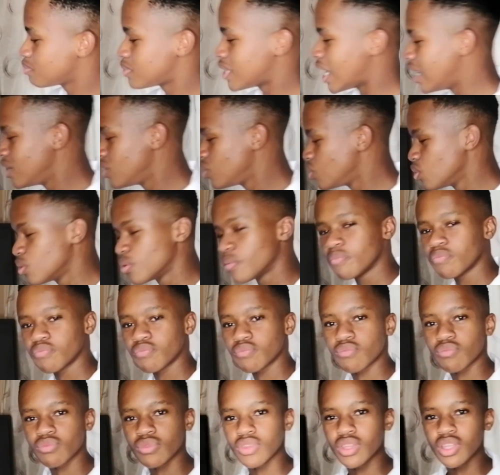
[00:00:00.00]
telling you,
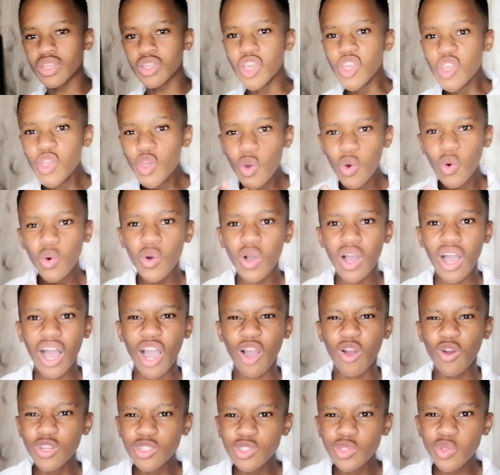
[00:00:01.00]
you
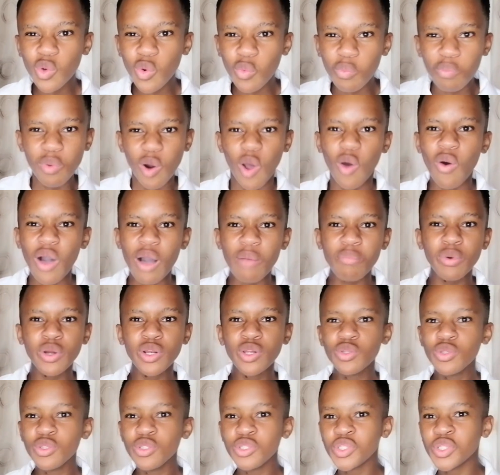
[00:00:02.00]
are going to blow up
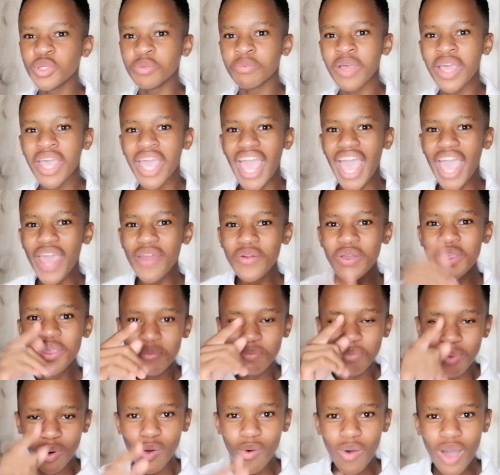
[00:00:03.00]
on YouTube. And when
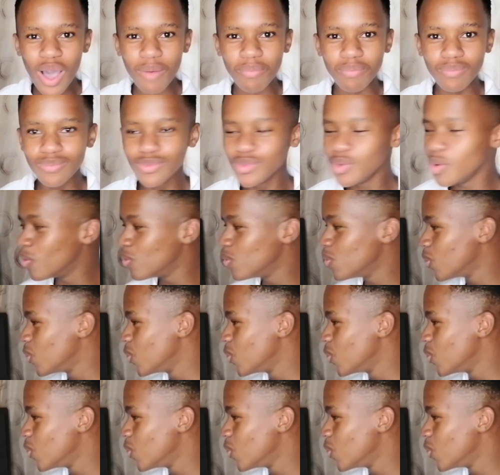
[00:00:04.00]
you blow up,